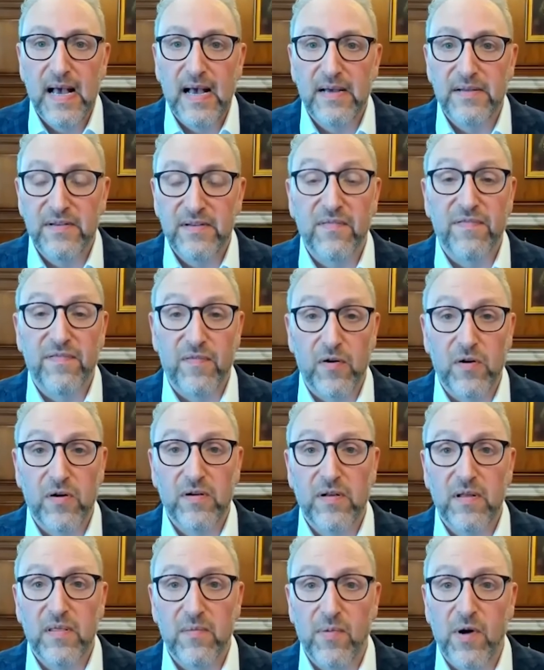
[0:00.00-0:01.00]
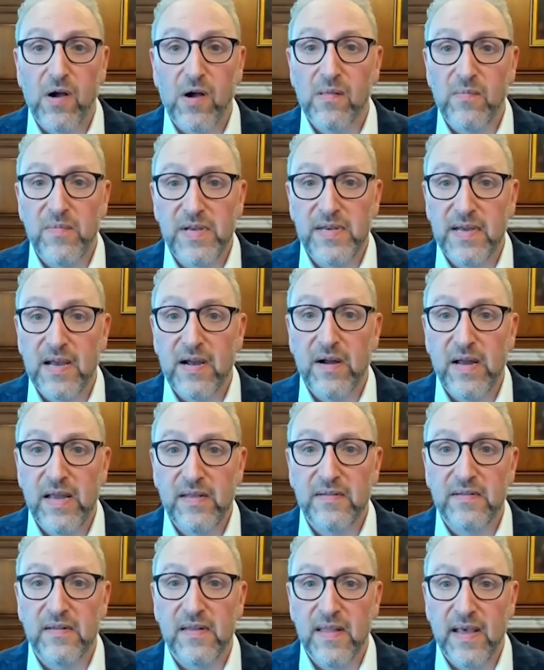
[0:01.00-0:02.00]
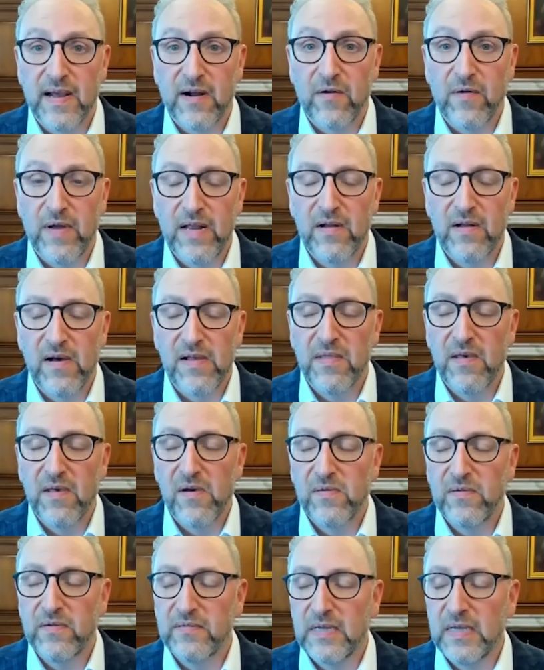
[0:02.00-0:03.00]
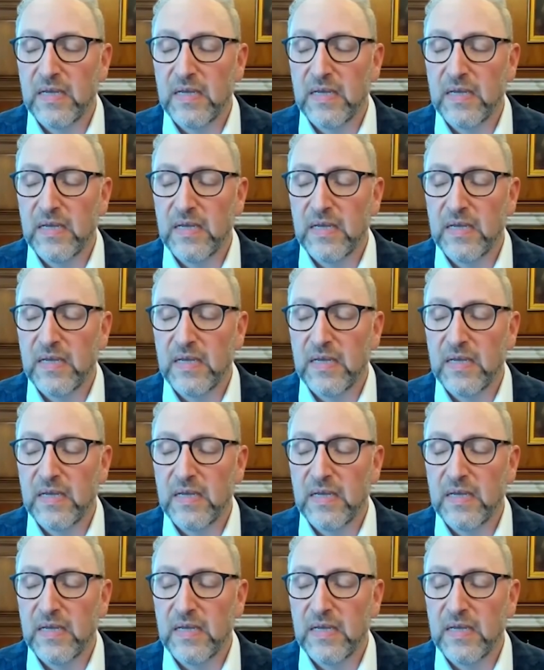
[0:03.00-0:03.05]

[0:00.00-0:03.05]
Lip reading: deferred to the parliamentarians and their read on those.